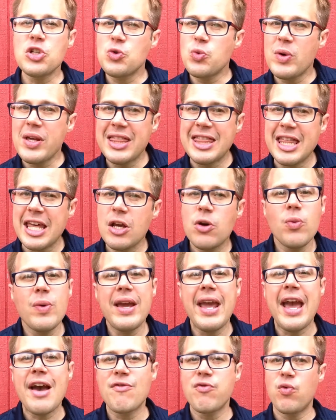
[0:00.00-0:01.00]
as we think
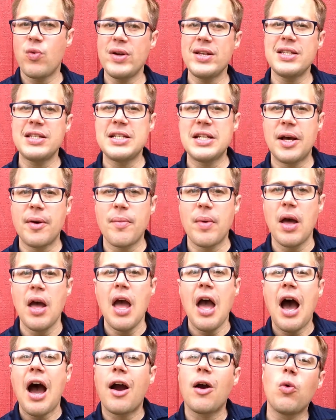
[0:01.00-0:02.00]
we have wisdom,
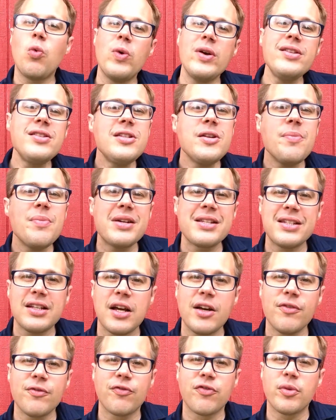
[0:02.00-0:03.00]
our wisdom must
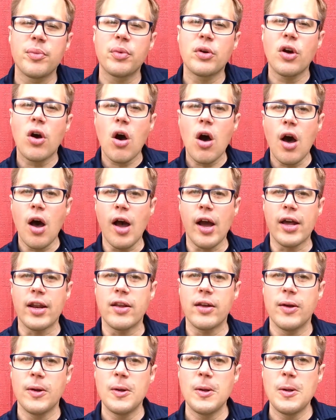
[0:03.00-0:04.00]
come from God.
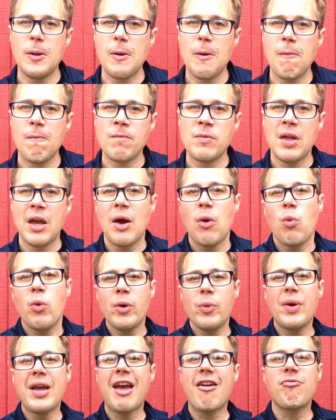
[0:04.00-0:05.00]

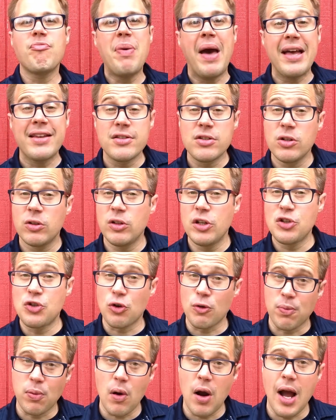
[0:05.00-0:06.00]
When we have pestilence
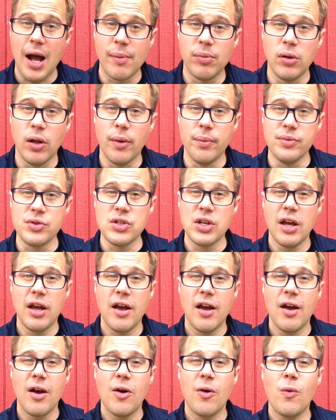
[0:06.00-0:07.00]
or problems,
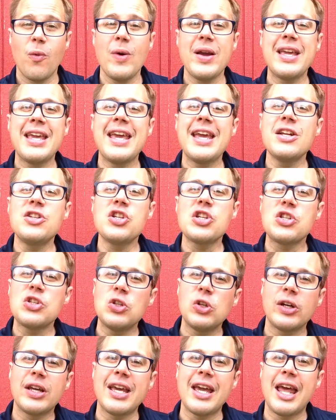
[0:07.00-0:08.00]
we can't just
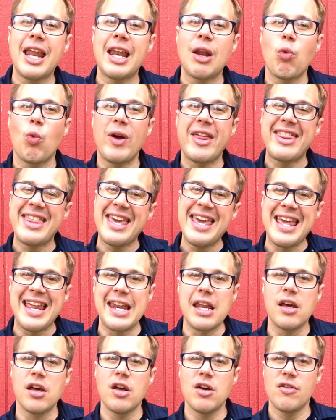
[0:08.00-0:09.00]
look in
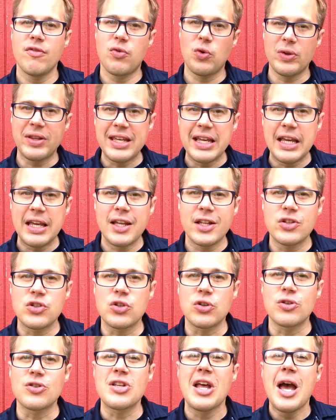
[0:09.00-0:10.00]
within for the
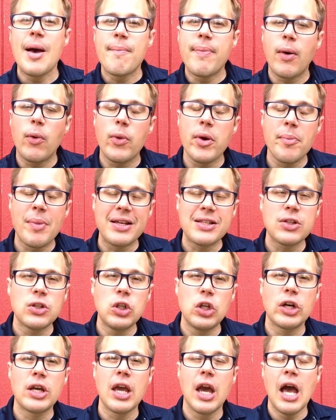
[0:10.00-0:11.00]
answers, but we must
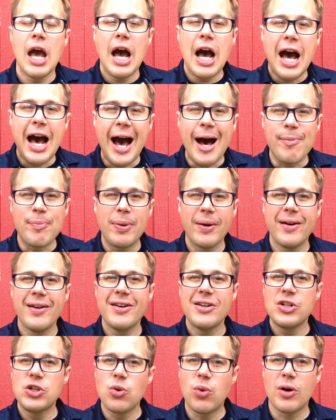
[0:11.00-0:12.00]
look up
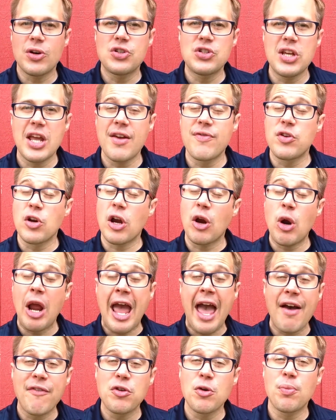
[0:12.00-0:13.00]
to our Savior.
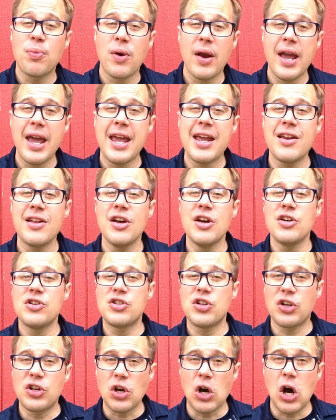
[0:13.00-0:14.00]
Have you prayed
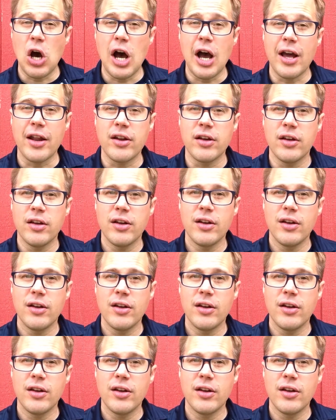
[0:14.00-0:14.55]
to God?